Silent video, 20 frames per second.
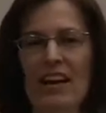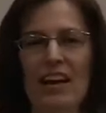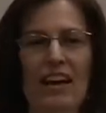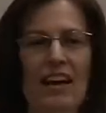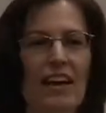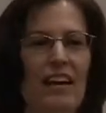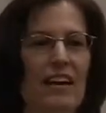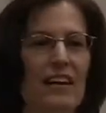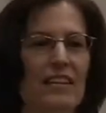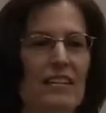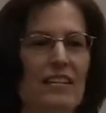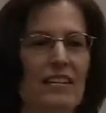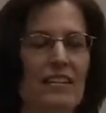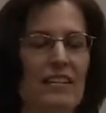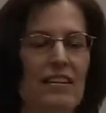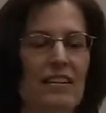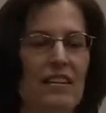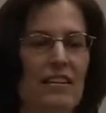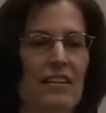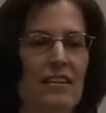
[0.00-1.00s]
And
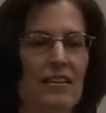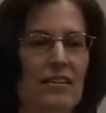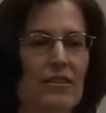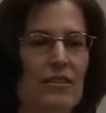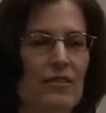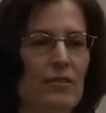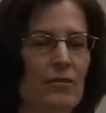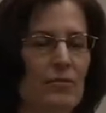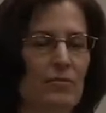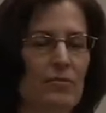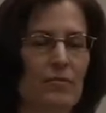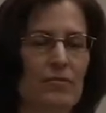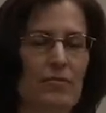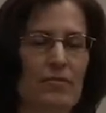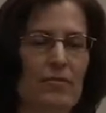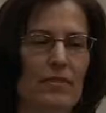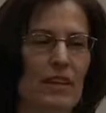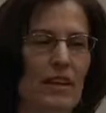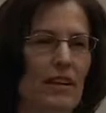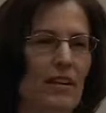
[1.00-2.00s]

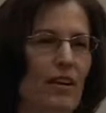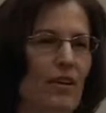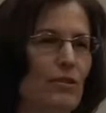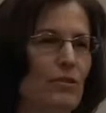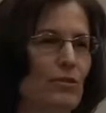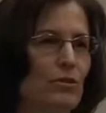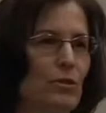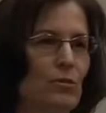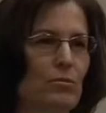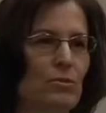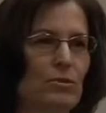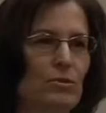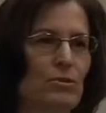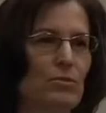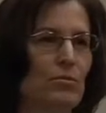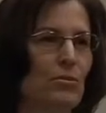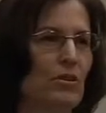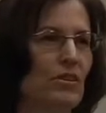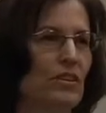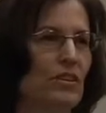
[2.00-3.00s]
then all the scriptures
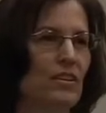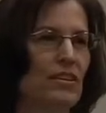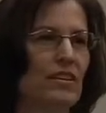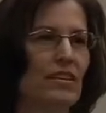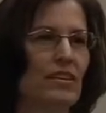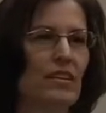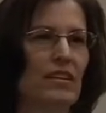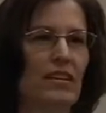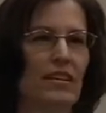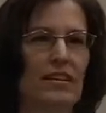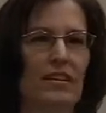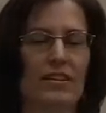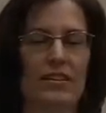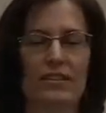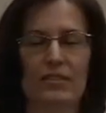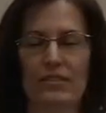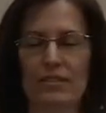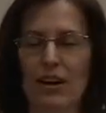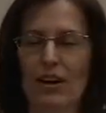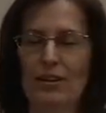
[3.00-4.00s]
were
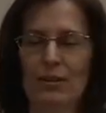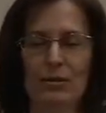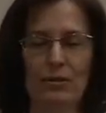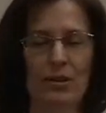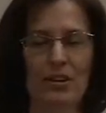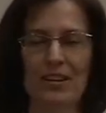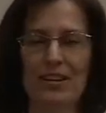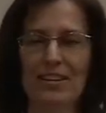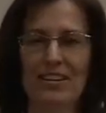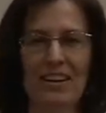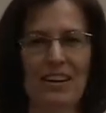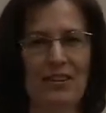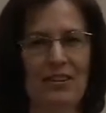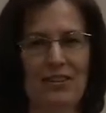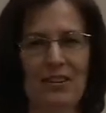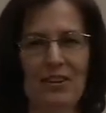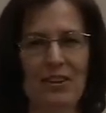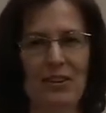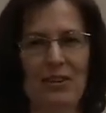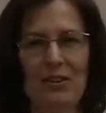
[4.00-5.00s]
Joshua,
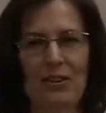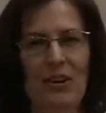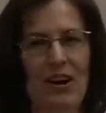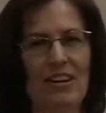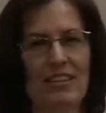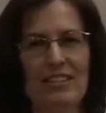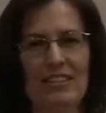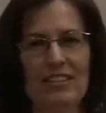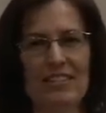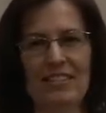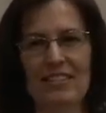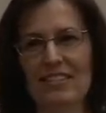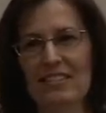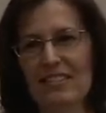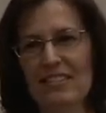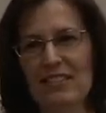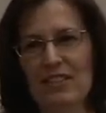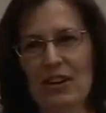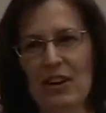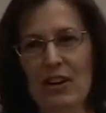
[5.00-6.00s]
crossing
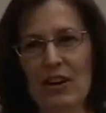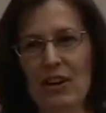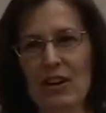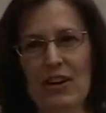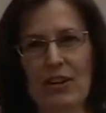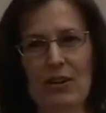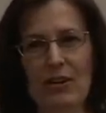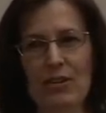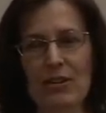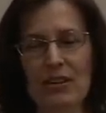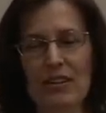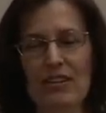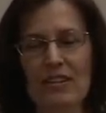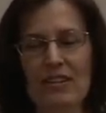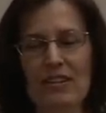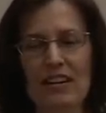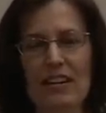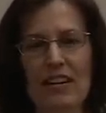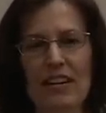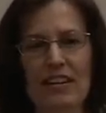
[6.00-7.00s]
Jericho,
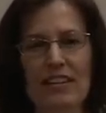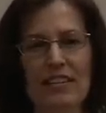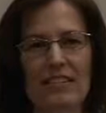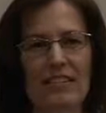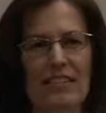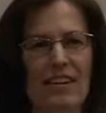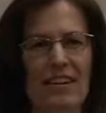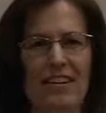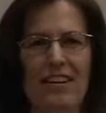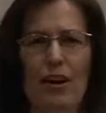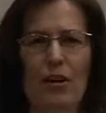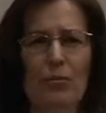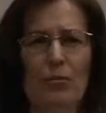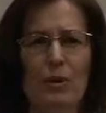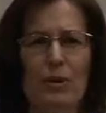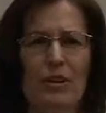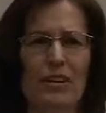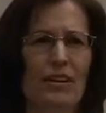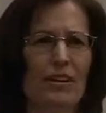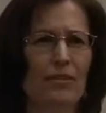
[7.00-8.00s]
and I'll
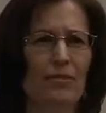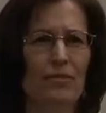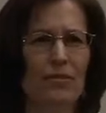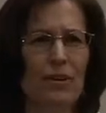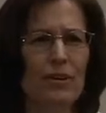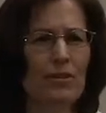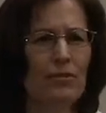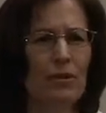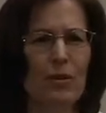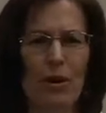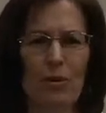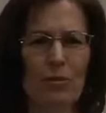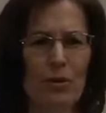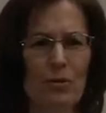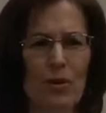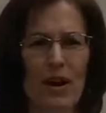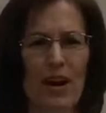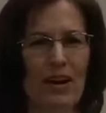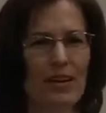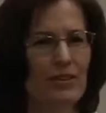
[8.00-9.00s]
be in front of you. I'll be
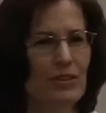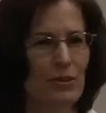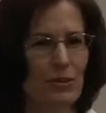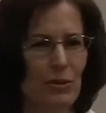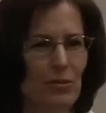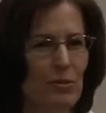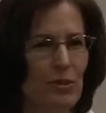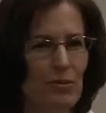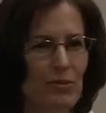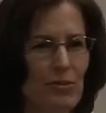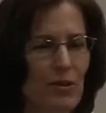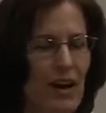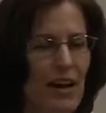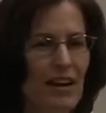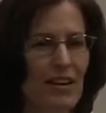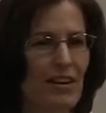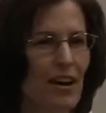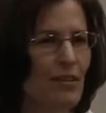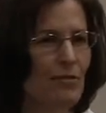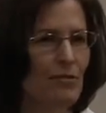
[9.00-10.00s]
behind you. Don't be
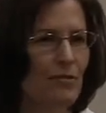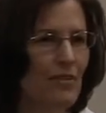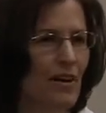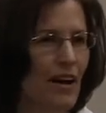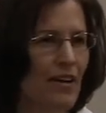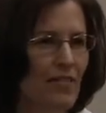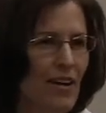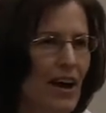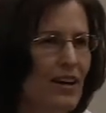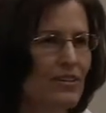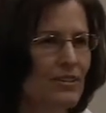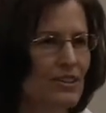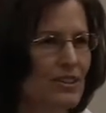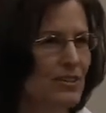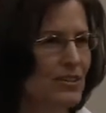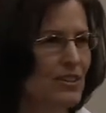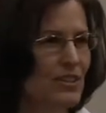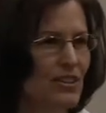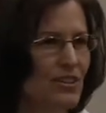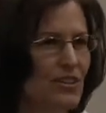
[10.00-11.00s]
afraid. I've asked you
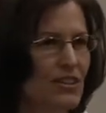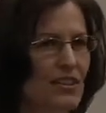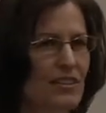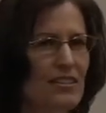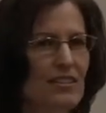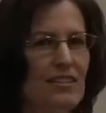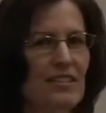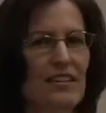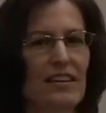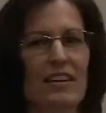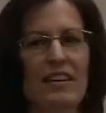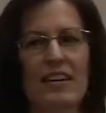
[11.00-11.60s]
to do this.